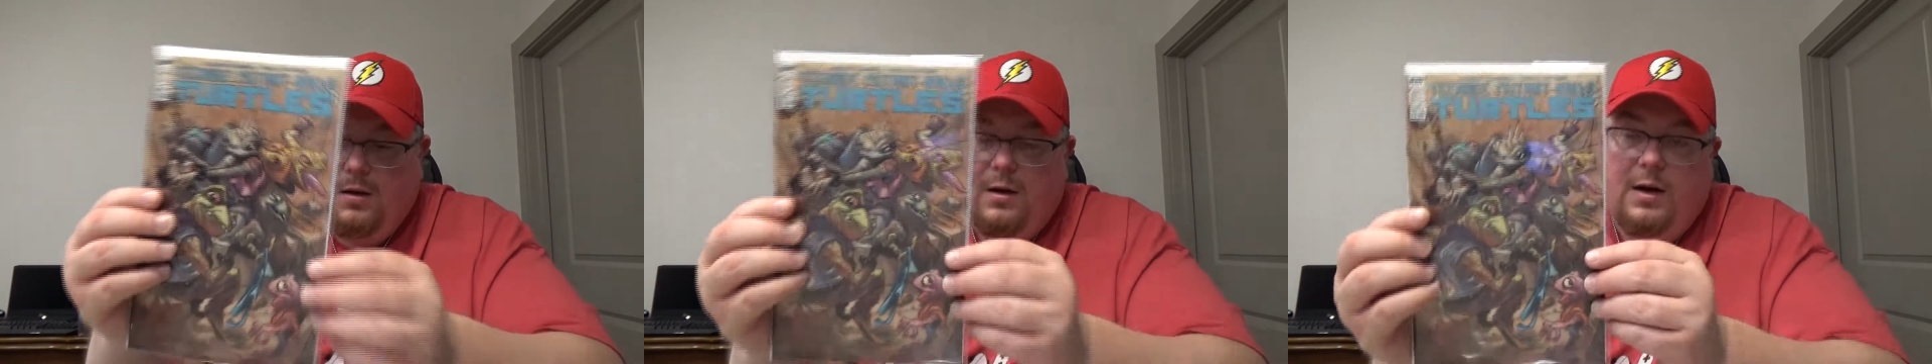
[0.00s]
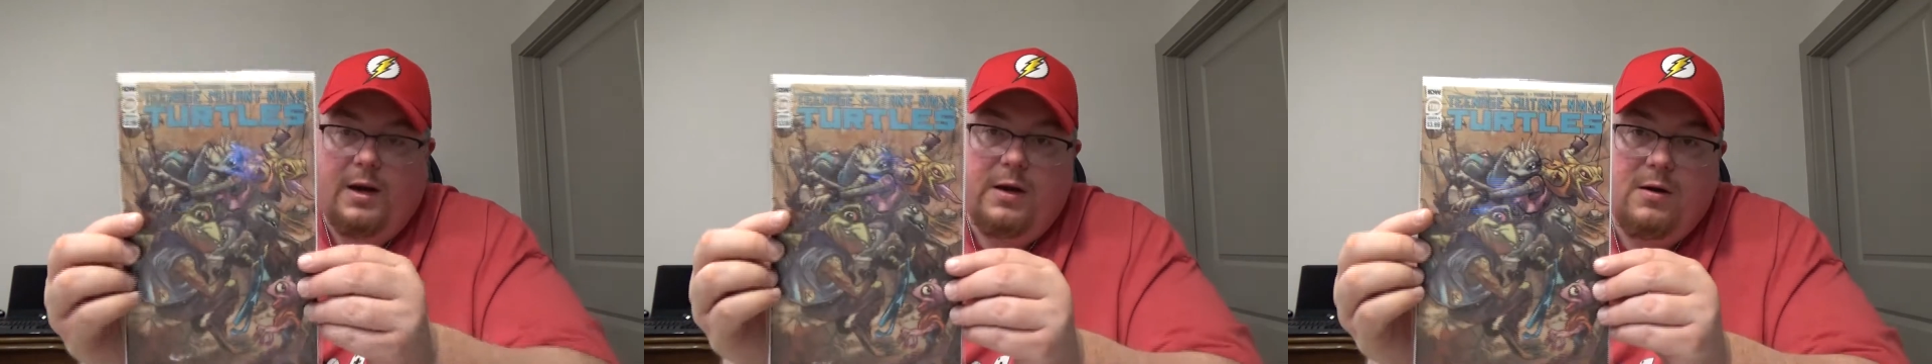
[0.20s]

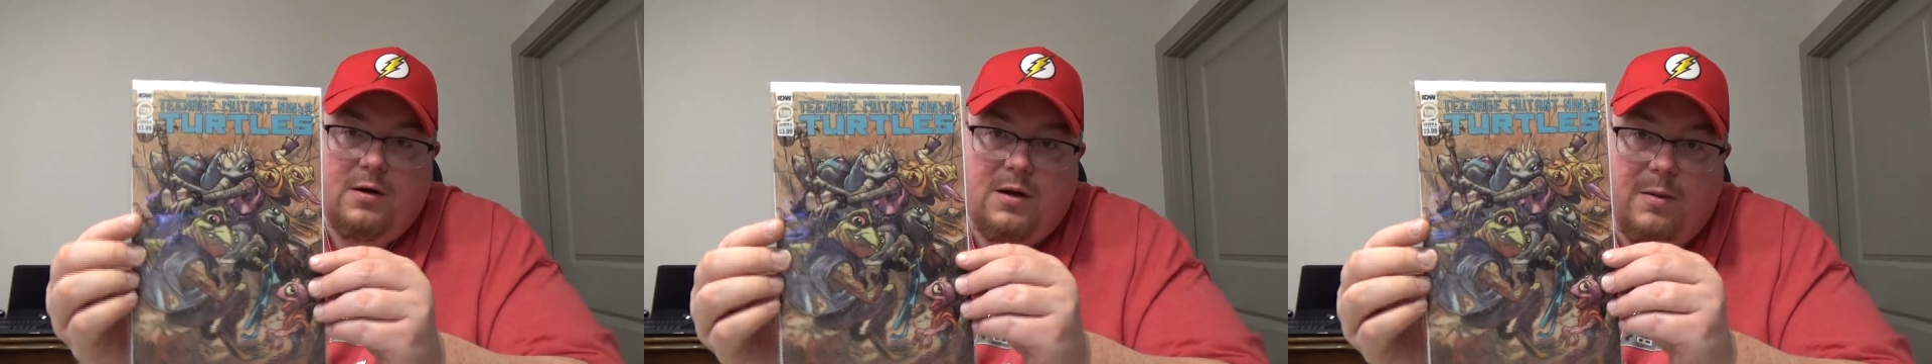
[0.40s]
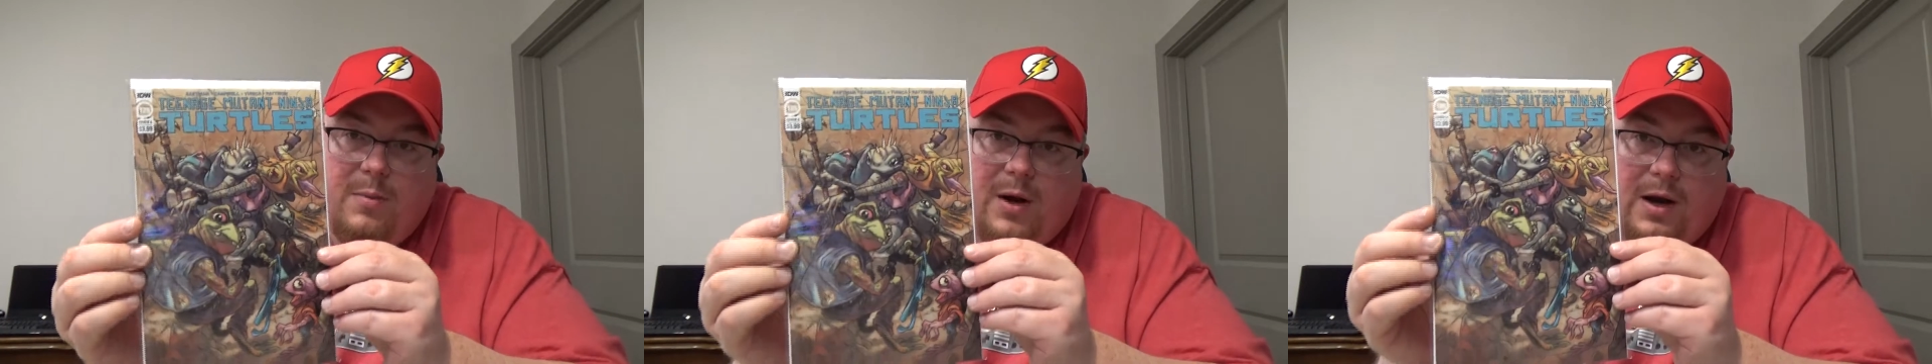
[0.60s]
And I
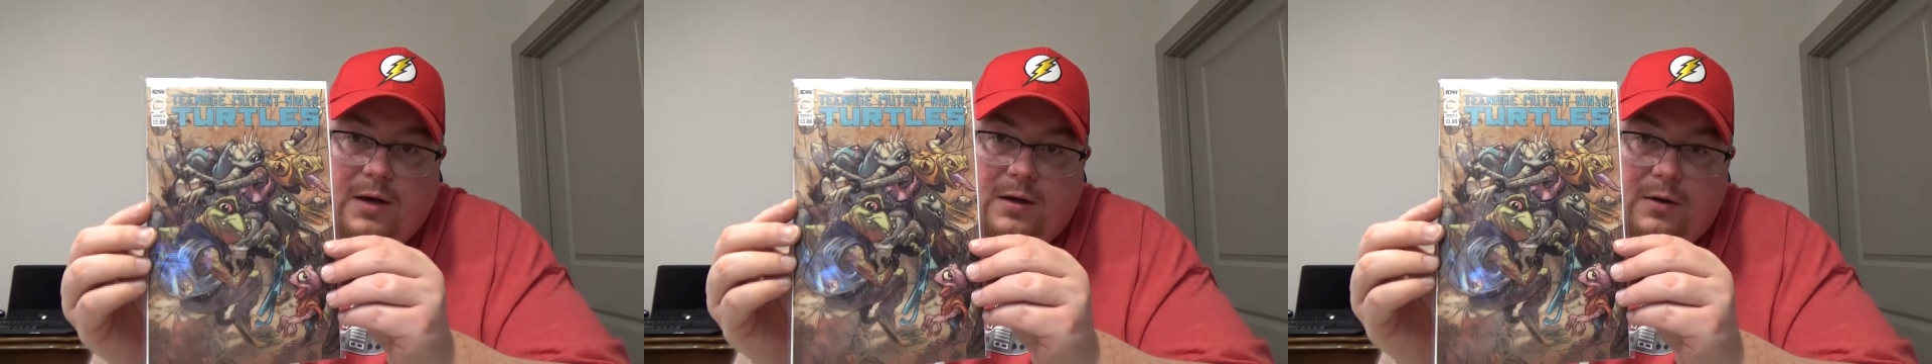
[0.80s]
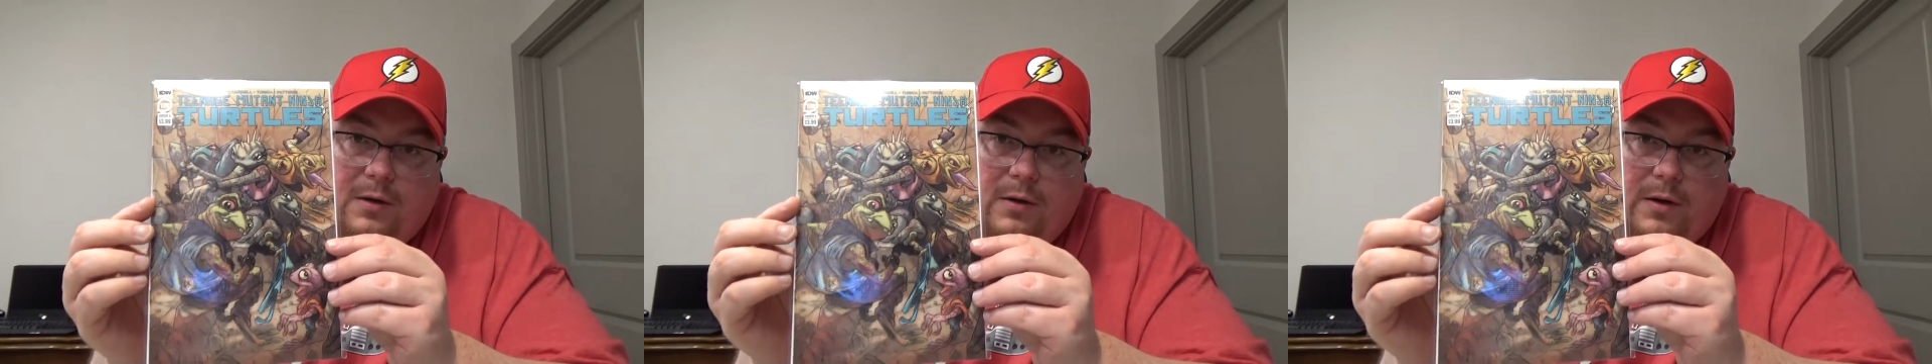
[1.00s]
usually buy
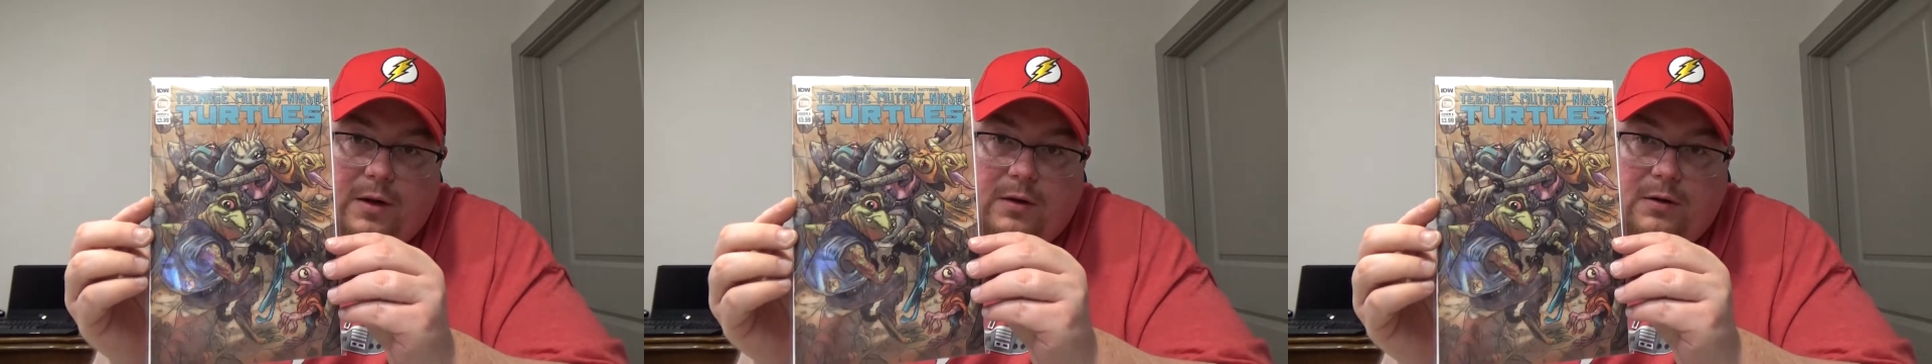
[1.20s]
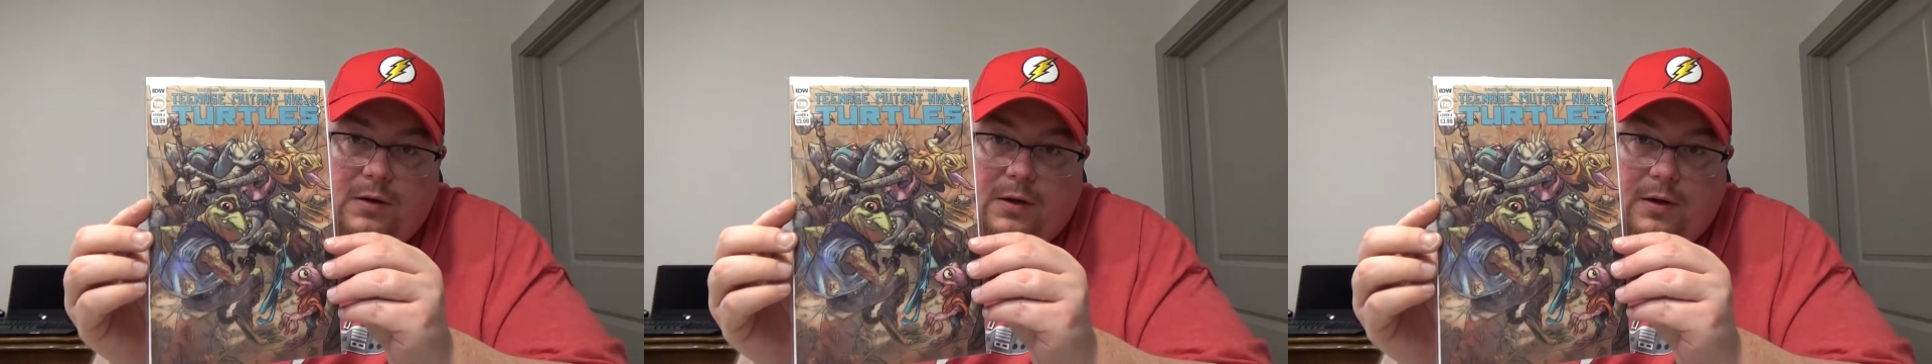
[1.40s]
2 of
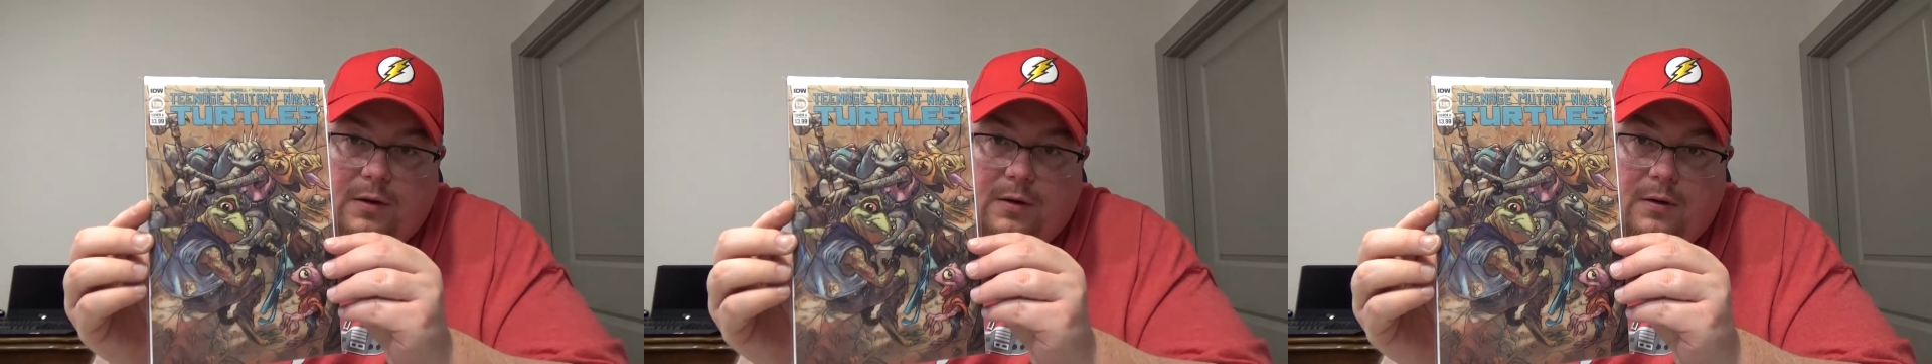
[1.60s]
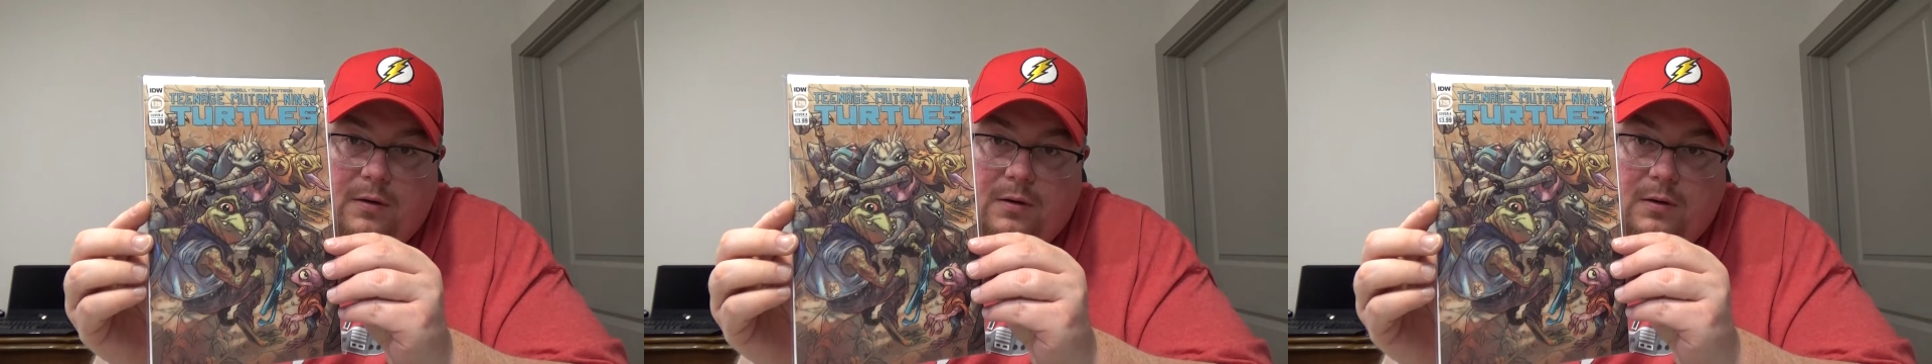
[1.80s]
those
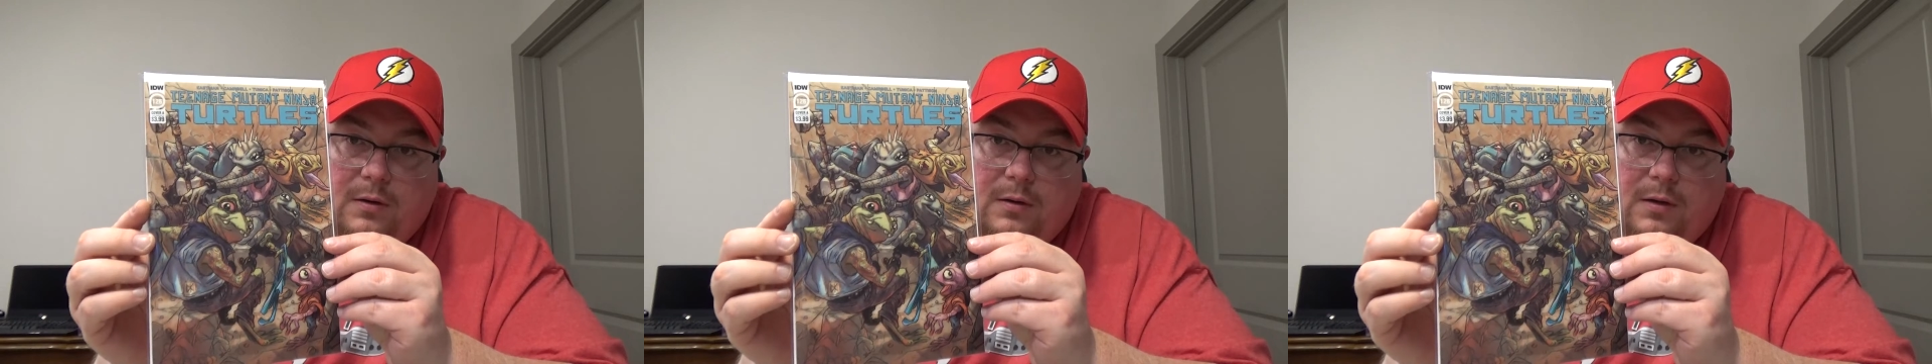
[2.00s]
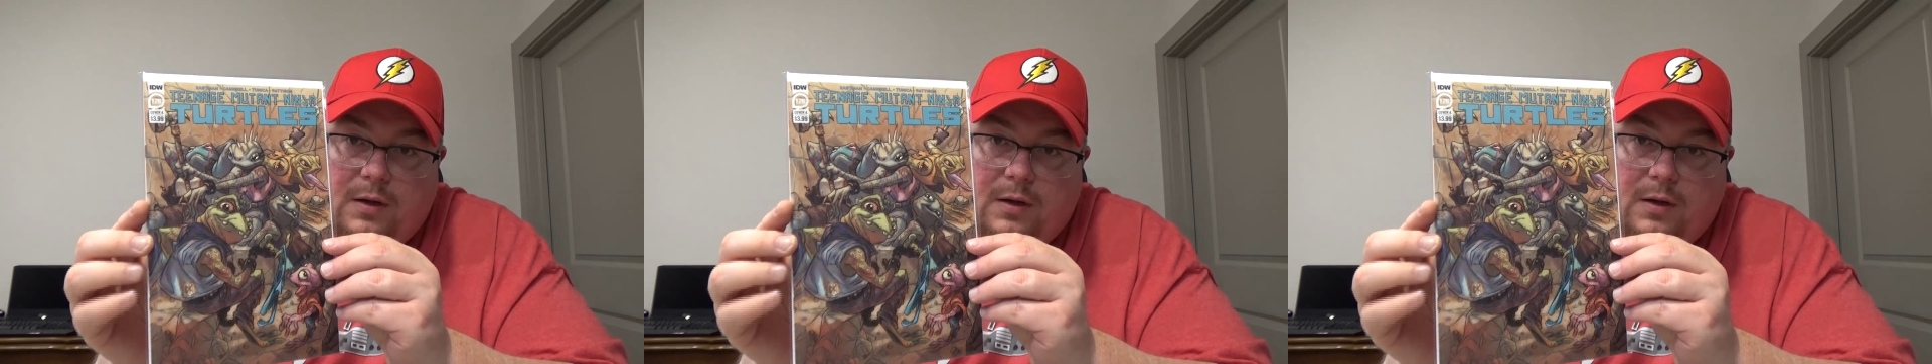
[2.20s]
too,